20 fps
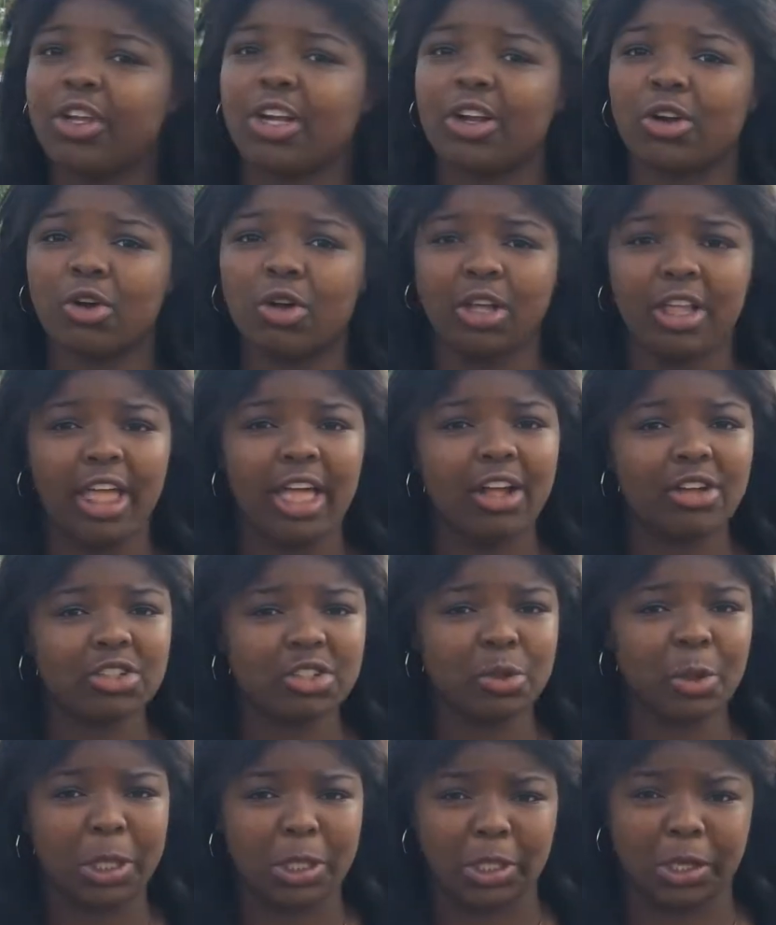they're
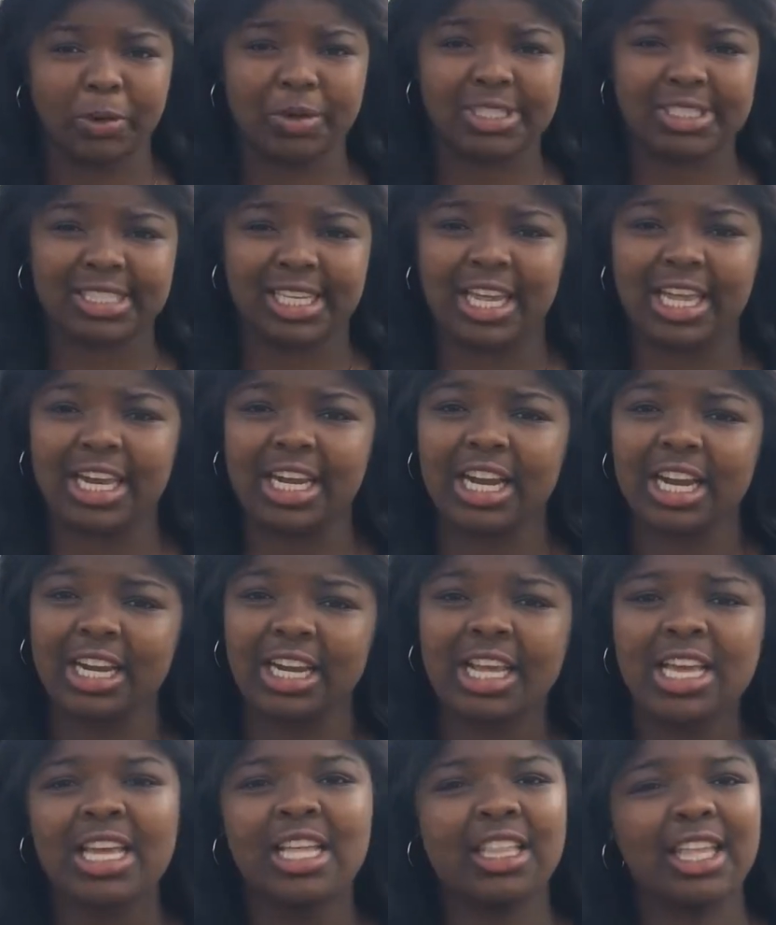held to a lower
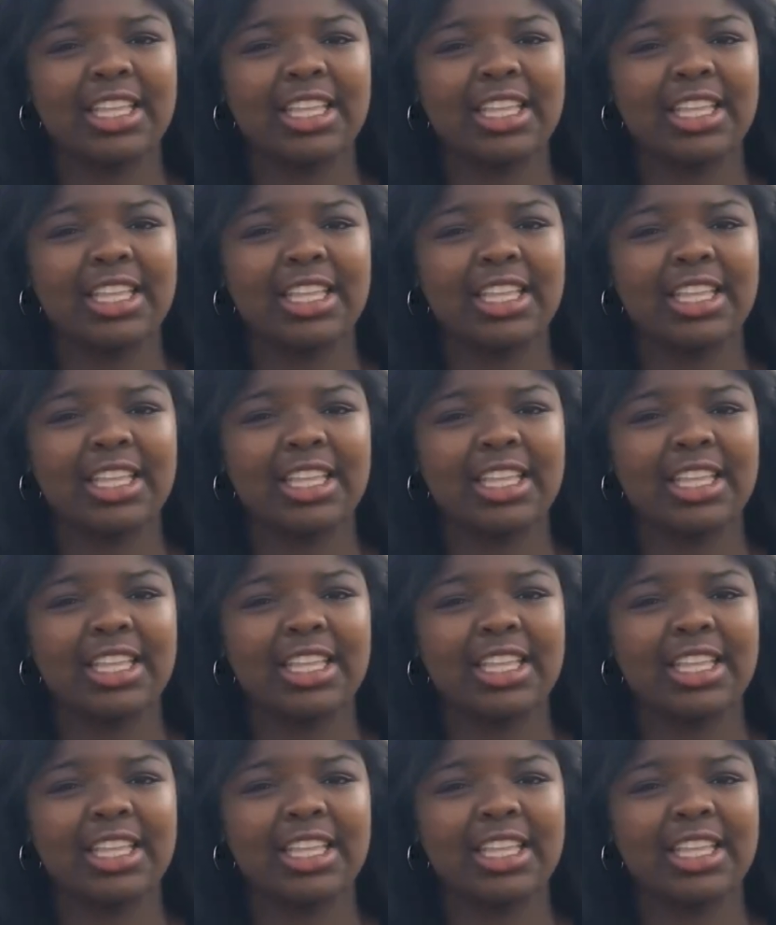standard.